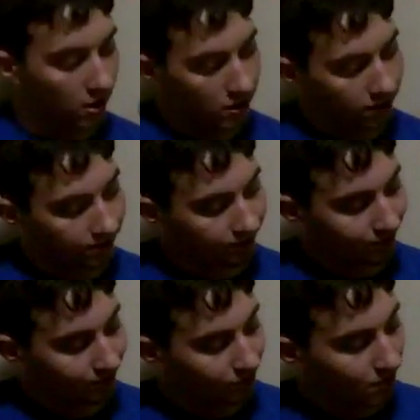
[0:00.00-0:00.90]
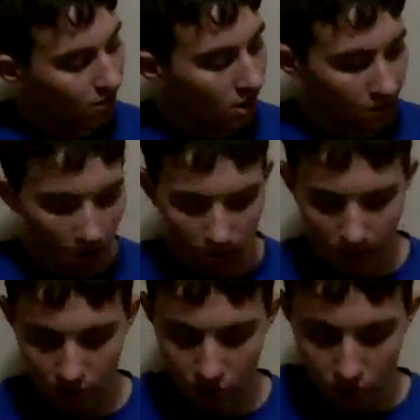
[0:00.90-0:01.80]
I'm not
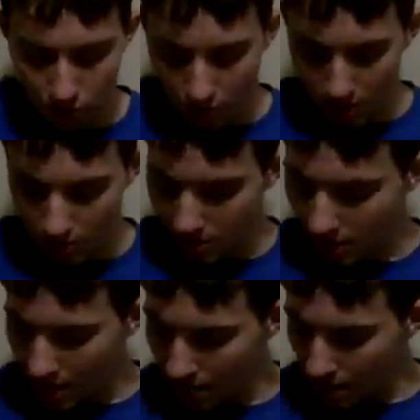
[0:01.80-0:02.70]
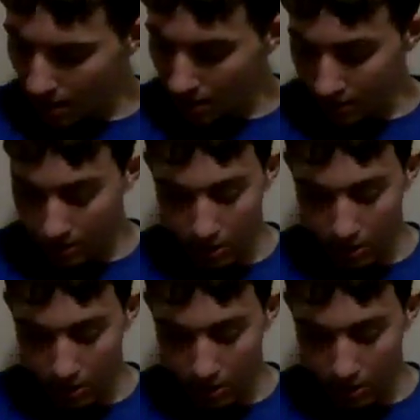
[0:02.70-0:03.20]
really sure what else to say about it.